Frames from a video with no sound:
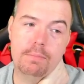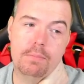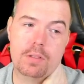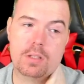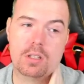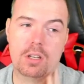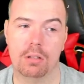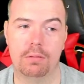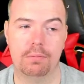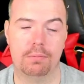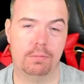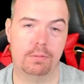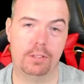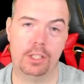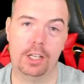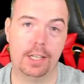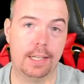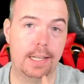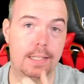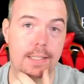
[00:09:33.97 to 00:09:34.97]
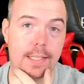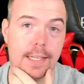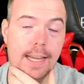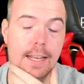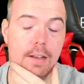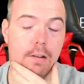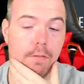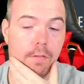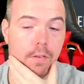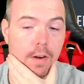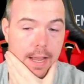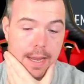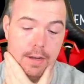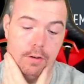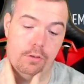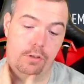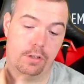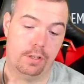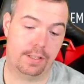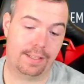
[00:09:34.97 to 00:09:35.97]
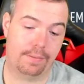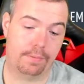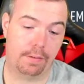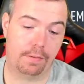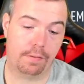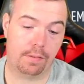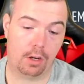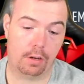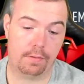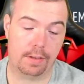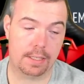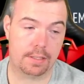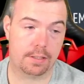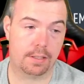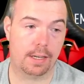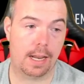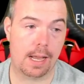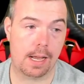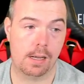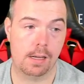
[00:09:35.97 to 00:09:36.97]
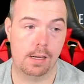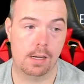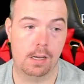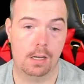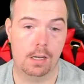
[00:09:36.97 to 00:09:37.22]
So you can easily get done for 875, less than that.